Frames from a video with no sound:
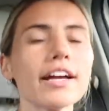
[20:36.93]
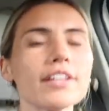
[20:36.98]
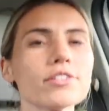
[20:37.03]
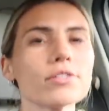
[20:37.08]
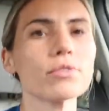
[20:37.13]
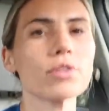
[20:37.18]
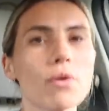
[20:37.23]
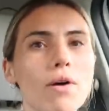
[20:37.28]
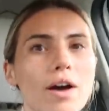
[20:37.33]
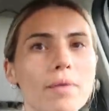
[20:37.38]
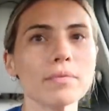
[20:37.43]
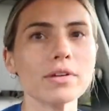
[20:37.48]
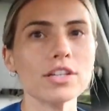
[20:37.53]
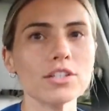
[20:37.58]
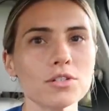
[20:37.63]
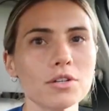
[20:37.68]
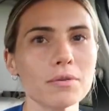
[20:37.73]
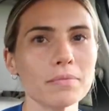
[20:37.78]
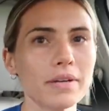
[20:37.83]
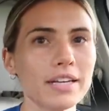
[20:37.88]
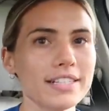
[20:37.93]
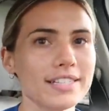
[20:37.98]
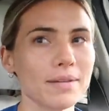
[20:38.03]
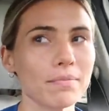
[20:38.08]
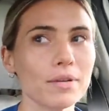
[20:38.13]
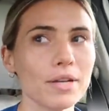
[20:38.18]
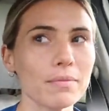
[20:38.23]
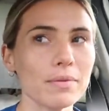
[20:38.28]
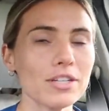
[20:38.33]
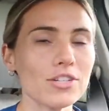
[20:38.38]
I don't know how I'm going to do it because
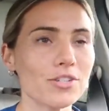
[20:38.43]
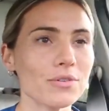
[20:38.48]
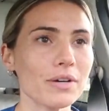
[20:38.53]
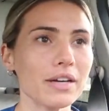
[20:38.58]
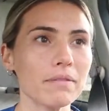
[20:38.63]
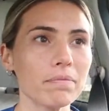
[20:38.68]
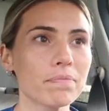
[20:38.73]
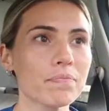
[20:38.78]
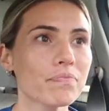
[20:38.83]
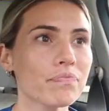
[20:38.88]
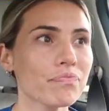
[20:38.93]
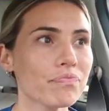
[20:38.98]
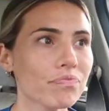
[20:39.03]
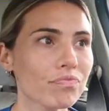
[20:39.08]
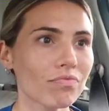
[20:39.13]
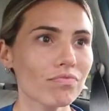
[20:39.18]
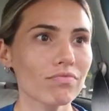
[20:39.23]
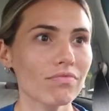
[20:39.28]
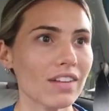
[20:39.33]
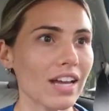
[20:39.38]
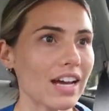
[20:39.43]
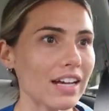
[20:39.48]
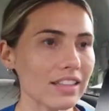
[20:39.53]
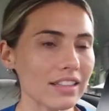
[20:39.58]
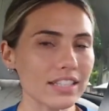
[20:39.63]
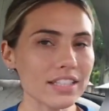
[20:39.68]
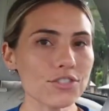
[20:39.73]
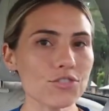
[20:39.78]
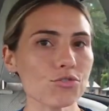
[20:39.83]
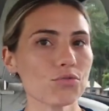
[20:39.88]
I'm going to be doing
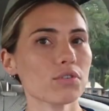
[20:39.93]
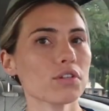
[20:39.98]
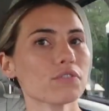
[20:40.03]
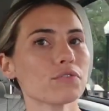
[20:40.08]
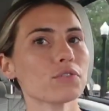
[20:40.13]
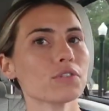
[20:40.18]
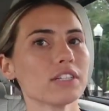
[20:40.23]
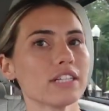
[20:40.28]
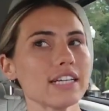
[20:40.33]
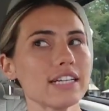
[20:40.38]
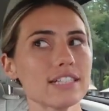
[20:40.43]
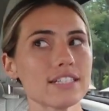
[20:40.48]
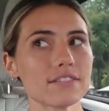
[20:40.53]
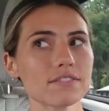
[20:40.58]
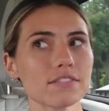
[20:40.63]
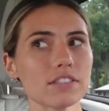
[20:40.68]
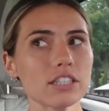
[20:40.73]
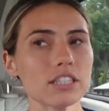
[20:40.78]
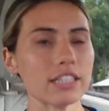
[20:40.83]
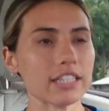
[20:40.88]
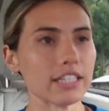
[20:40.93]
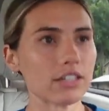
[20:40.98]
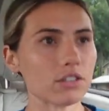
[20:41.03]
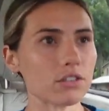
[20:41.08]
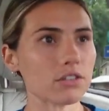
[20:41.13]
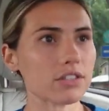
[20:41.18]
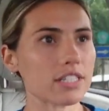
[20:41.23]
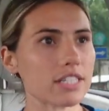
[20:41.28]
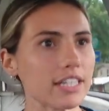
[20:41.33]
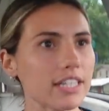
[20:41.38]
at least 3 to 4 days of
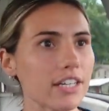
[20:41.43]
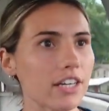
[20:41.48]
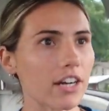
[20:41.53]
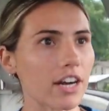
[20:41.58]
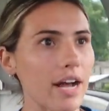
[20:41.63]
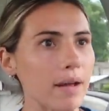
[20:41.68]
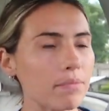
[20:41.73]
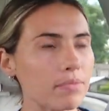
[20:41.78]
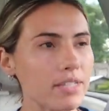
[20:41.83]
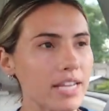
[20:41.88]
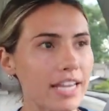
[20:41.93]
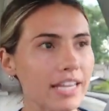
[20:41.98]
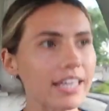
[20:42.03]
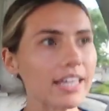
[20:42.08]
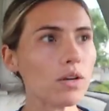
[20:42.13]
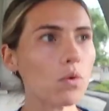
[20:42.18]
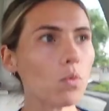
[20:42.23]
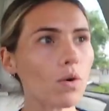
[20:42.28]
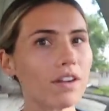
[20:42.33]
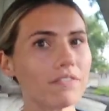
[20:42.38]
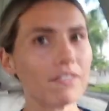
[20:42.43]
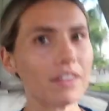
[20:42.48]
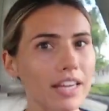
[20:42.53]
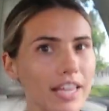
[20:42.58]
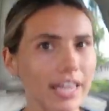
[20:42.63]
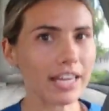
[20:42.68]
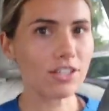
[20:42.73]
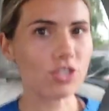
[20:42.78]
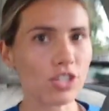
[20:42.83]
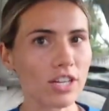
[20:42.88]
clinicals here. I'm taking one
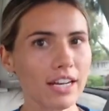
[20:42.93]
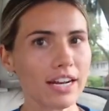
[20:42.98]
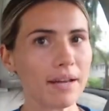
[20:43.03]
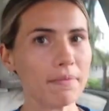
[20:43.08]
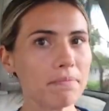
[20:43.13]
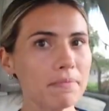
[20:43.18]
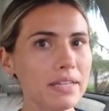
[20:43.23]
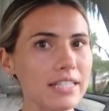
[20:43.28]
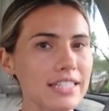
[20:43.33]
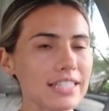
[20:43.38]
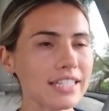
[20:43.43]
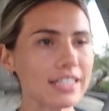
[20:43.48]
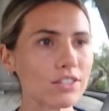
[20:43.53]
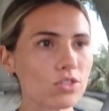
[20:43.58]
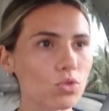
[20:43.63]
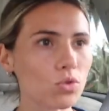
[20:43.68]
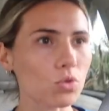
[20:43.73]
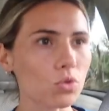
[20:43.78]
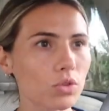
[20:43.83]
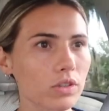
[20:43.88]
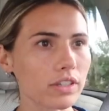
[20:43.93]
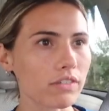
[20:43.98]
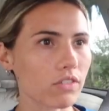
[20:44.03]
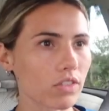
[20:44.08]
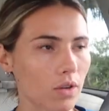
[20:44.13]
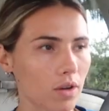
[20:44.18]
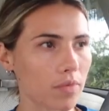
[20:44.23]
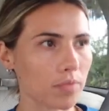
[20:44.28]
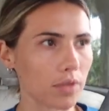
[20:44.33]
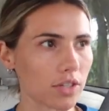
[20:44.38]
vacation. I'm missing school
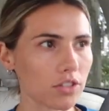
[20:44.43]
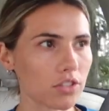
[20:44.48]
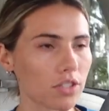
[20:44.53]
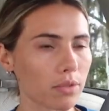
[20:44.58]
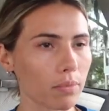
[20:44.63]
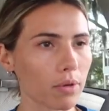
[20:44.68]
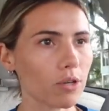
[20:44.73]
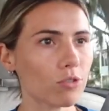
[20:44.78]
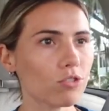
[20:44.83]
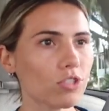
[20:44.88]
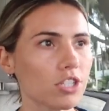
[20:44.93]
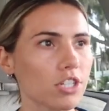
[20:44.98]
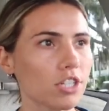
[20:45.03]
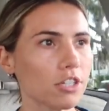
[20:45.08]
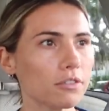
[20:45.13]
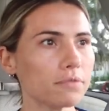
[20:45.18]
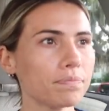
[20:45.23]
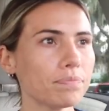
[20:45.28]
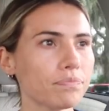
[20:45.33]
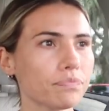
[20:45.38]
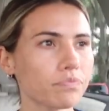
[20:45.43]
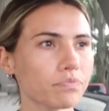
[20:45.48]
even though I'm not supposed to.